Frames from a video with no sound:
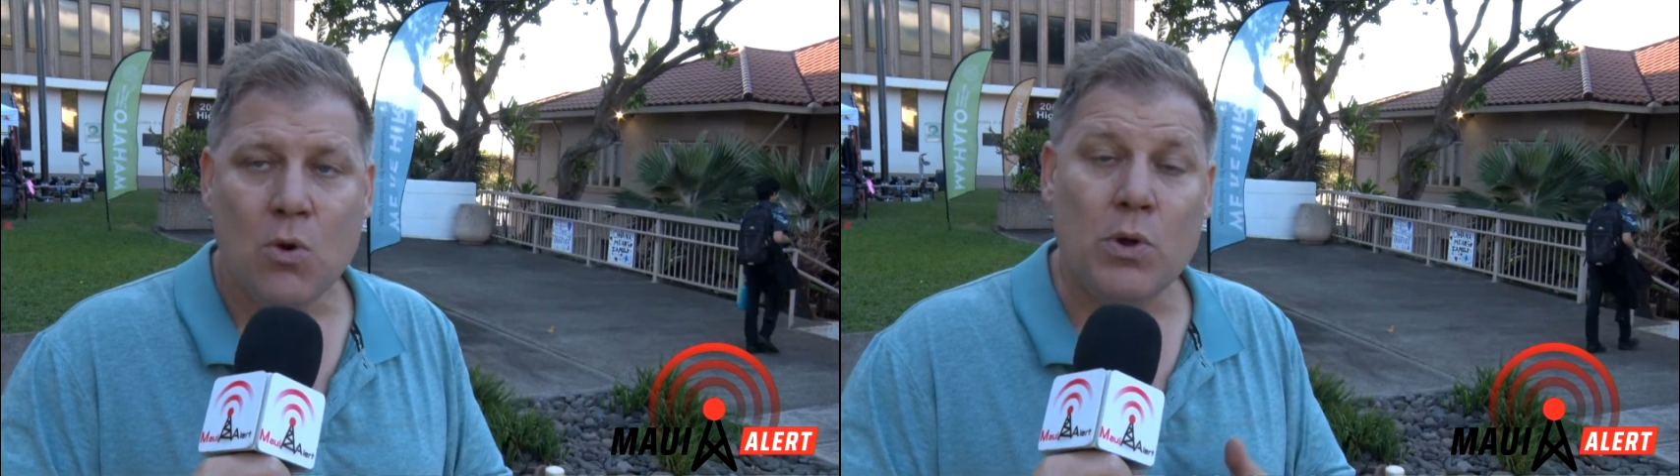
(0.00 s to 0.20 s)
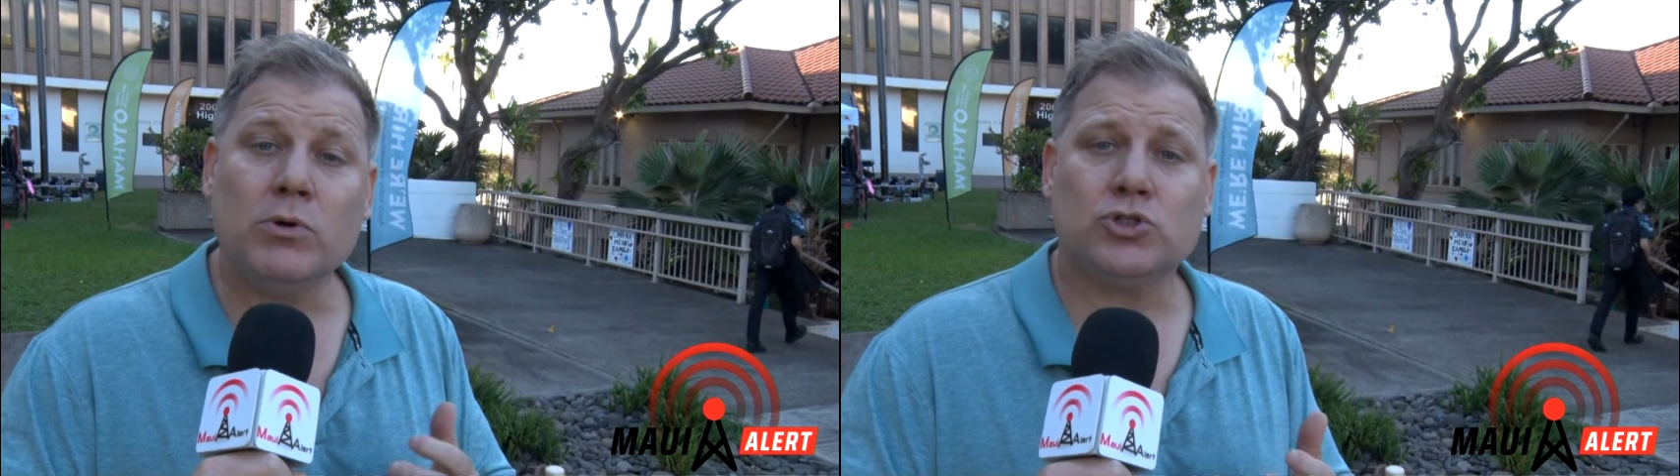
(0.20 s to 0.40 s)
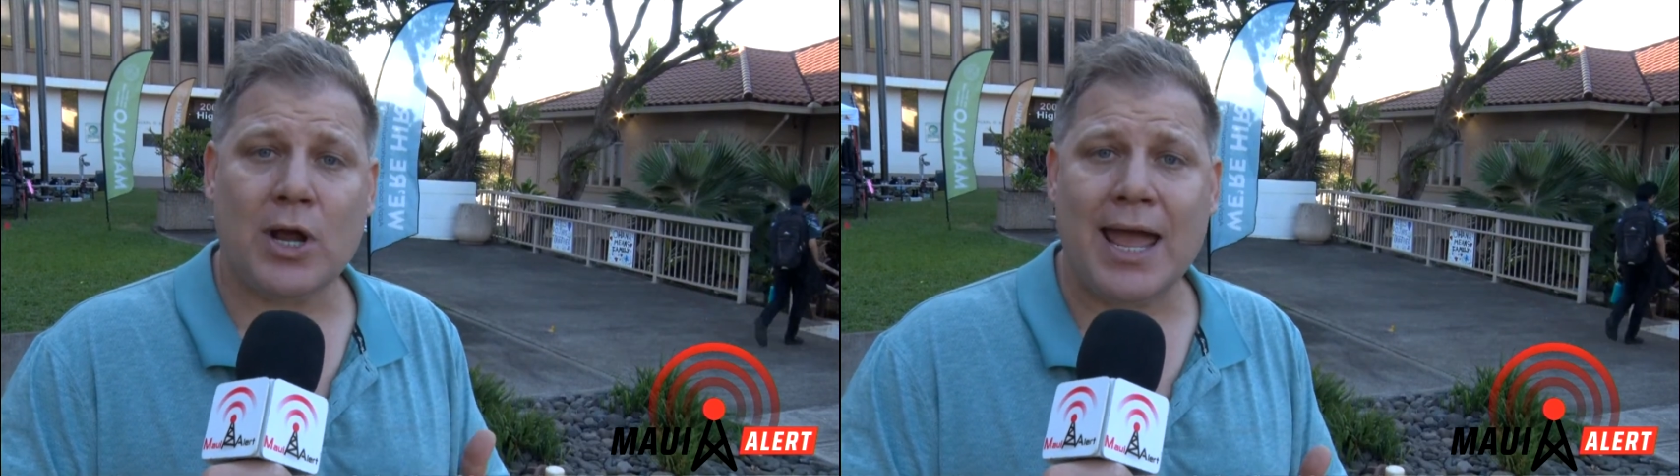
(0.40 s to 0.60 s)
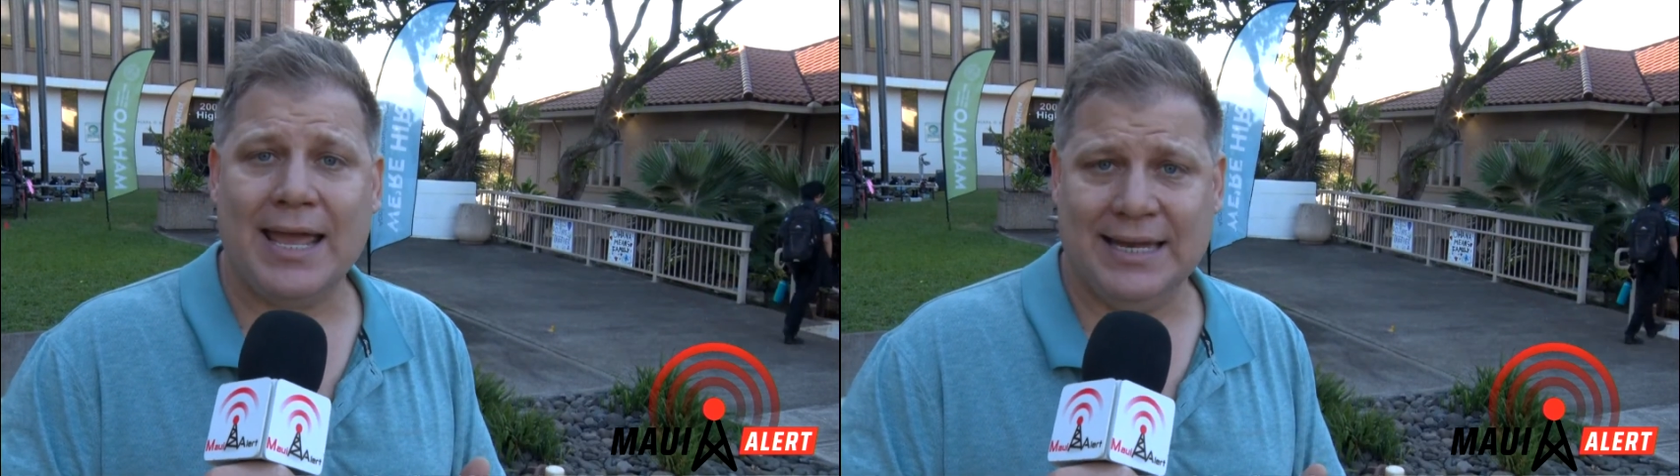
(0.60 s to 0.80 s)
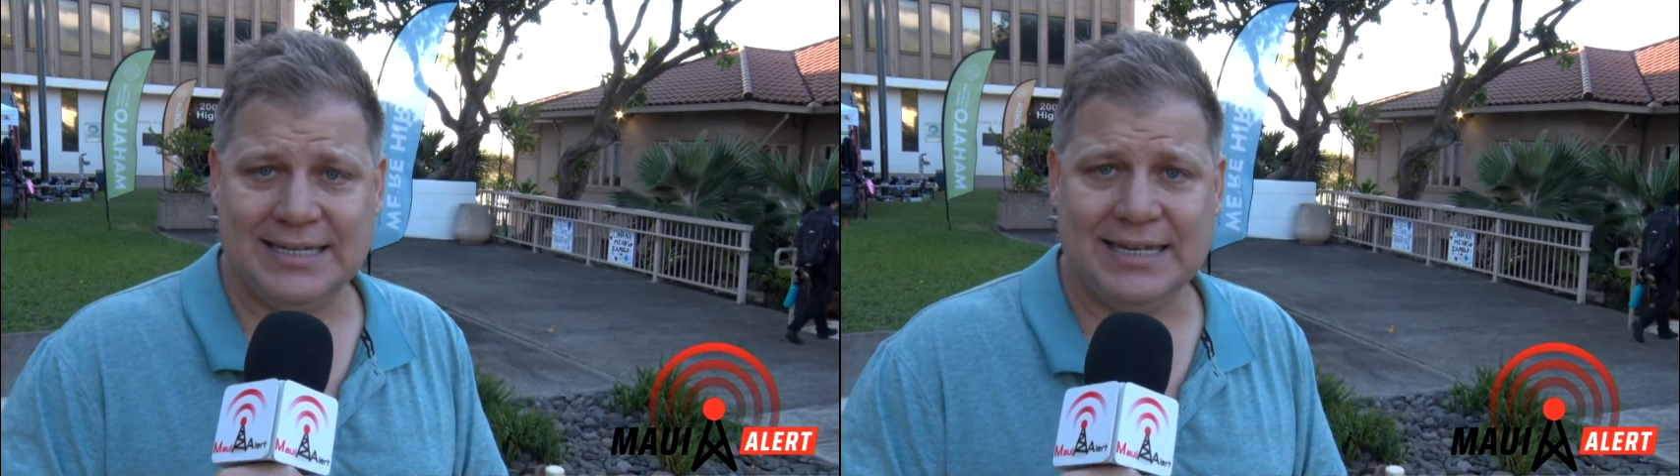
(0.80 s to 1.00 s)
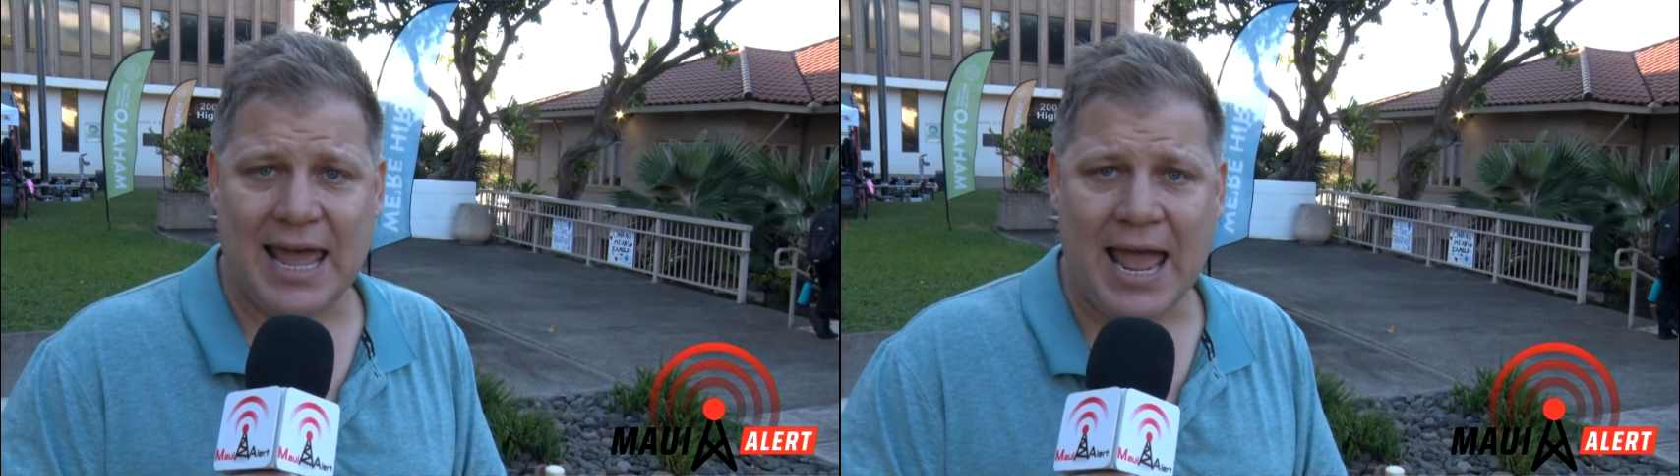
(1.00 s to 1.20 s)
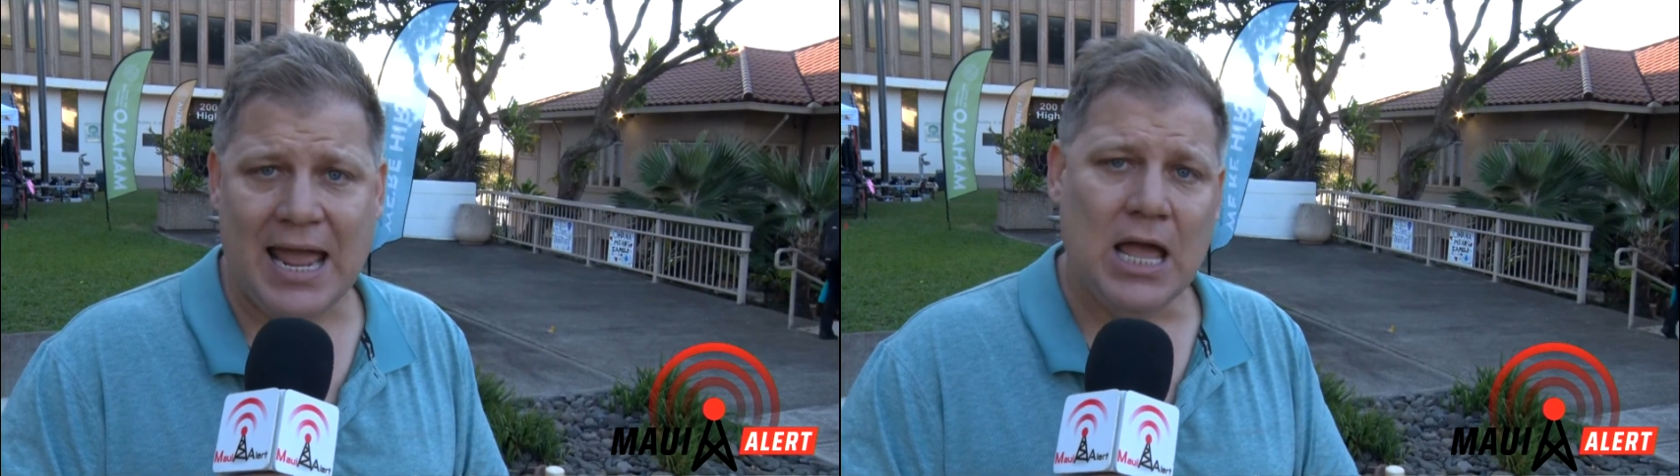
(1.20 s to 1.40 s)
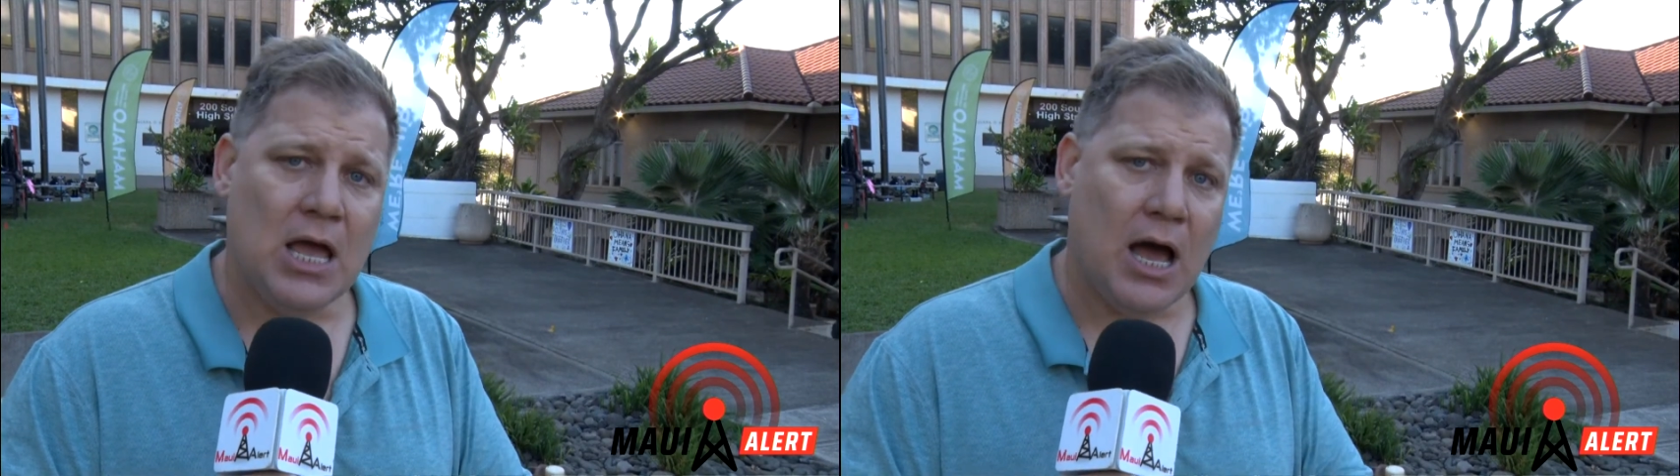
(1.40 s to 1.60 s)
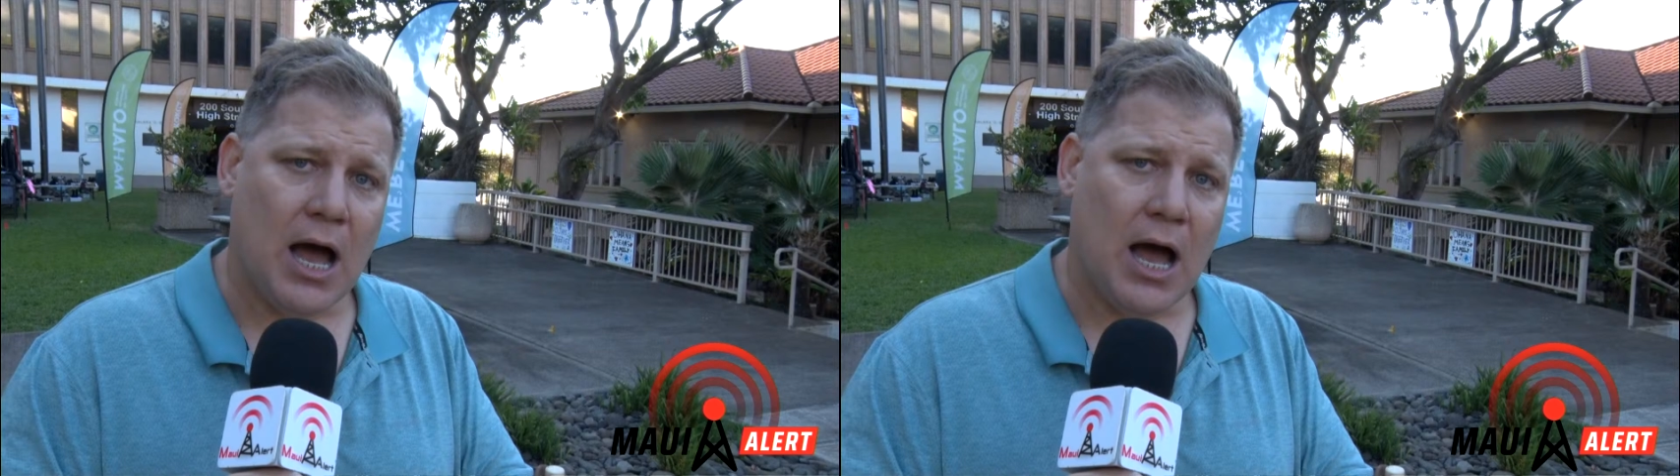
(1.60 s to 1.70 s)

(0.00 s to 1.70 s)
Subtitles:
We will try again today.